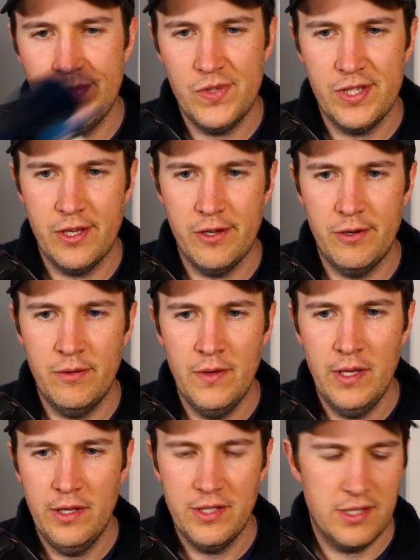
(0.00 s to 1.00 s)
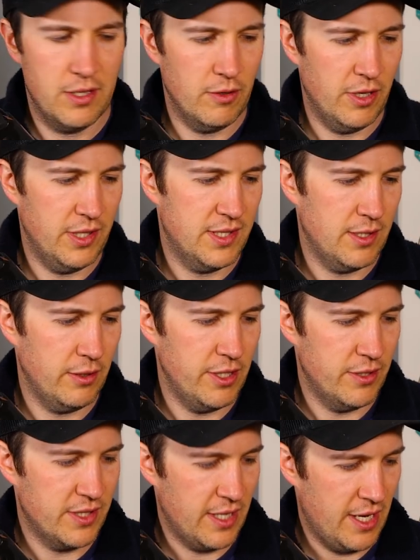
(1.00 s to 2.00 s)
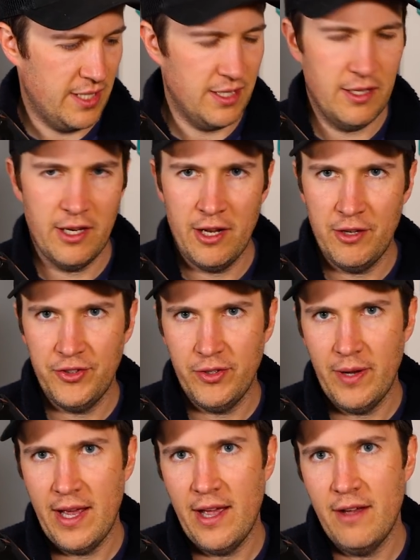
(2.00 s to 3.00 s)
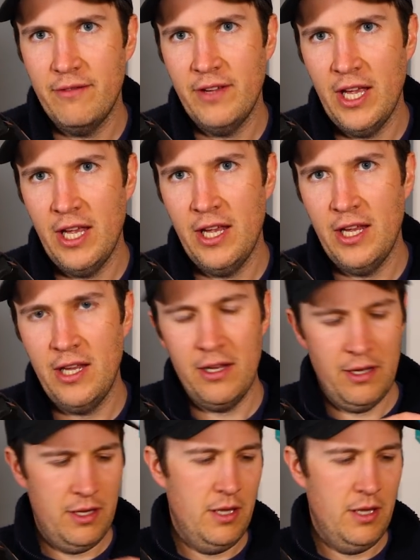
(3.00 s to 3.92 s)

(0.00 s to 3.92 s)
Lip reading: So it's the liter size. And then I also have a